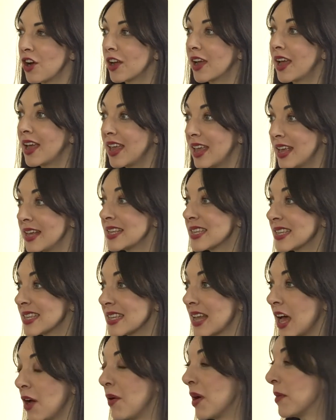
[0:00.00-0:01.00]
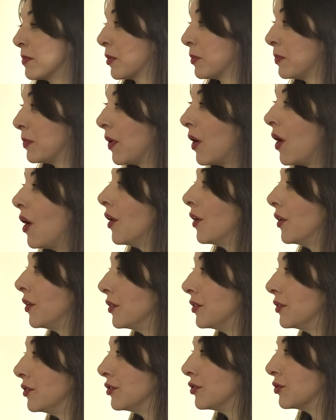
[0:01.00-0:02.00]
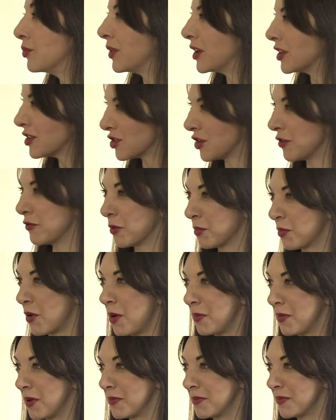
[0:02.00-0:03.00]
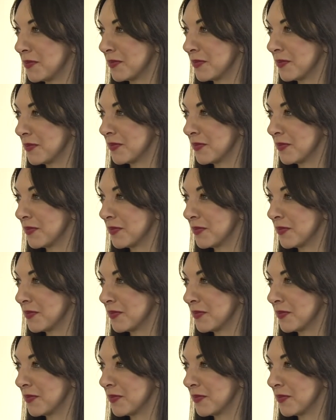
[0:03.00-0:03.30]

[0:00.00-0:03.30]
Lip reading: okay, here's how I propose we can solve your problem.